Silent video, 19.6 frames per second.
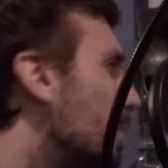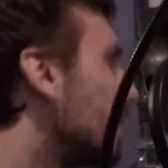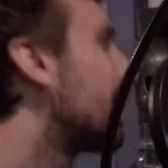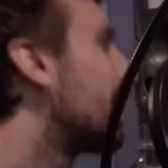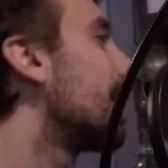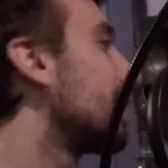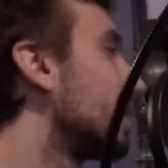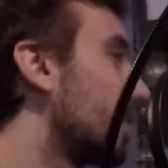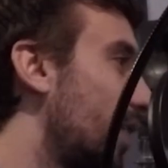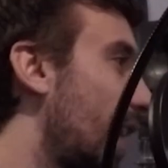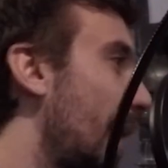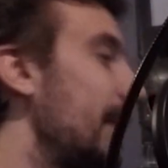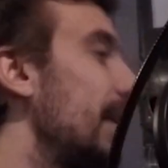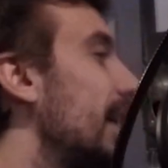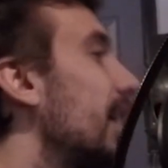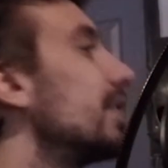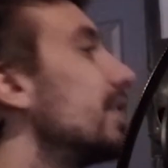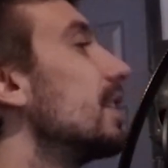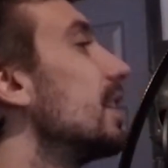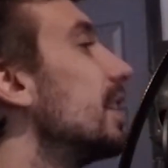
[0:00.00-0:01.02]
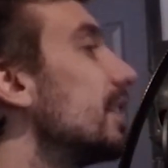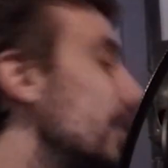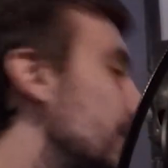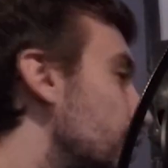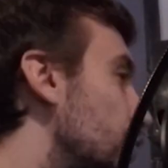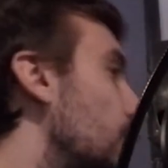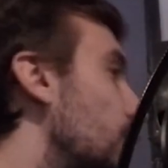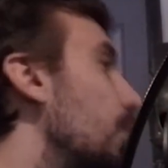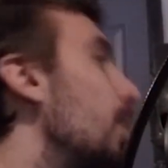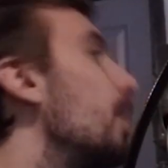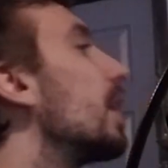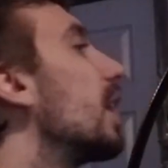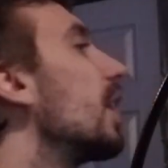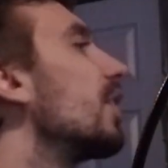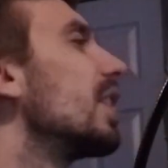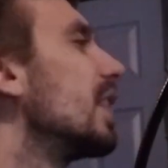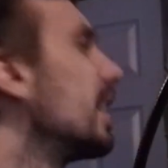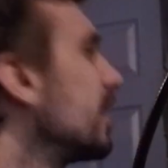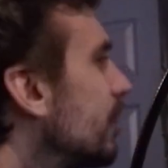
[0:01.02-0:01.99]
Because of that, because he listened to him, but
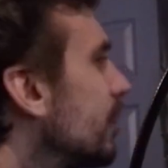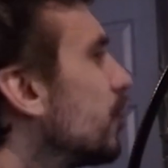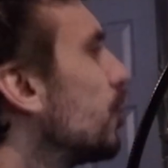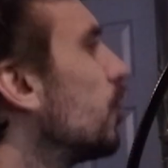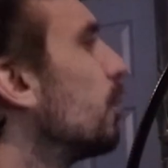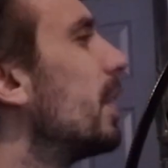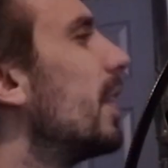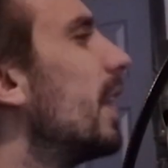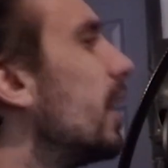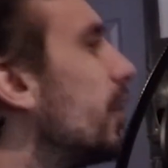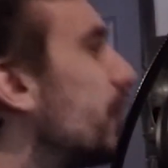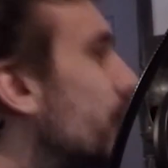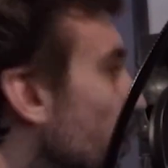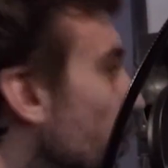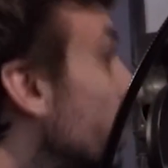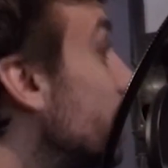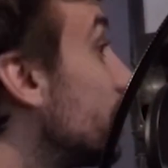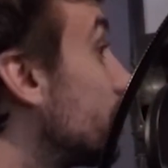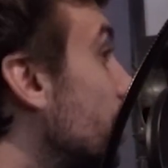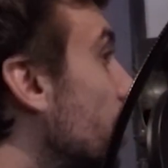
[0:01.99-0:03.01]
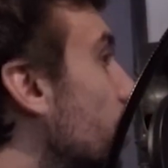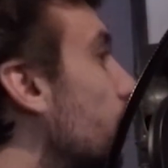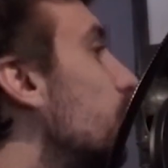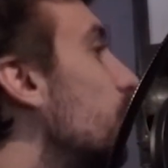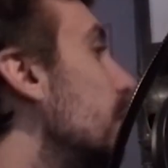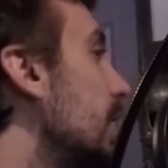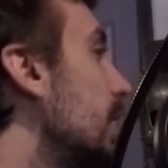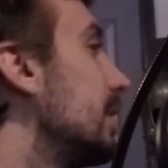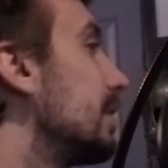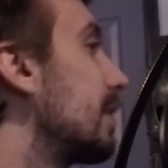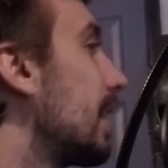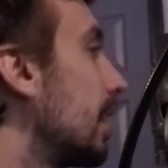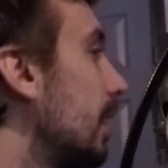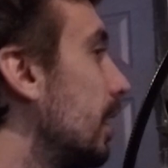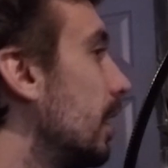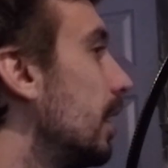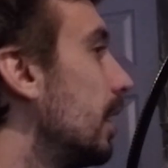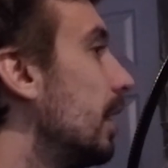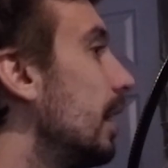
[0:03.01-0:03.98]
because he listened to him, and then in doing so realized that
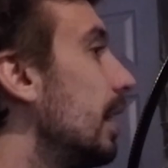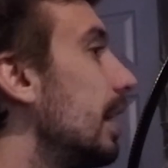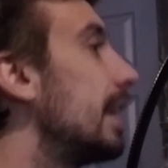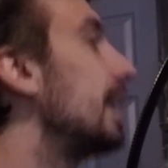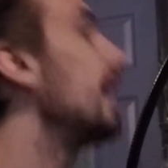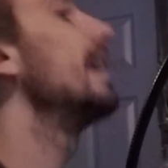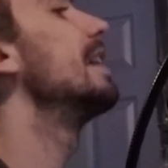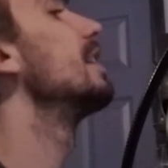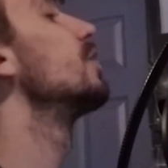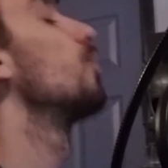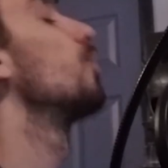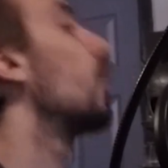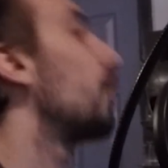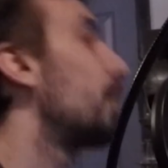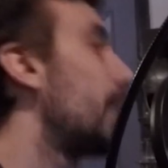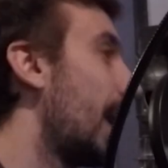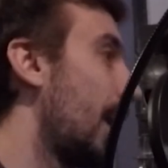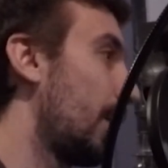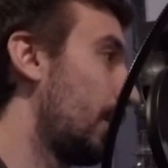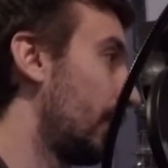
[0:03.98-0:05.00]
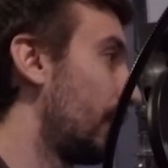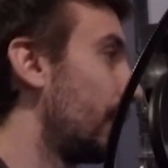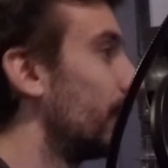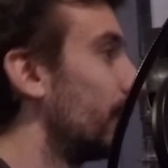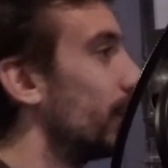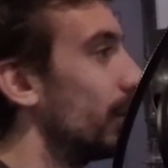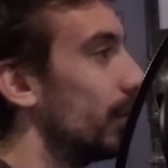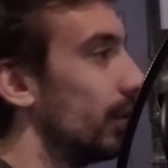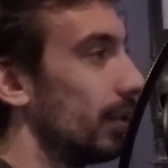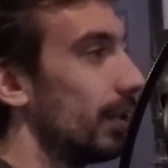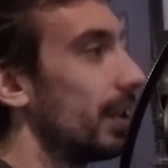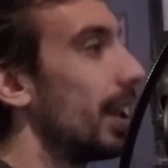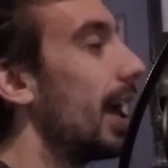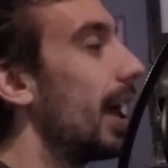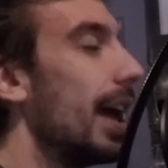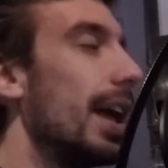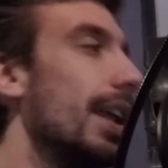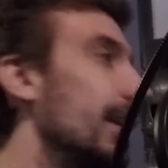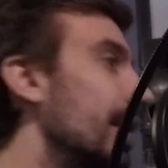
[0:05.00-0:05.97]
he is more powerful
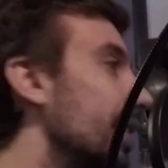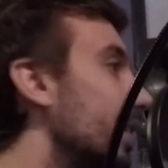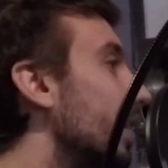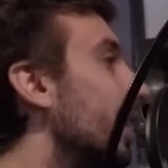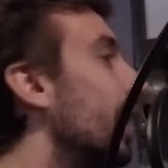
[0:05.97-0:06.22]
than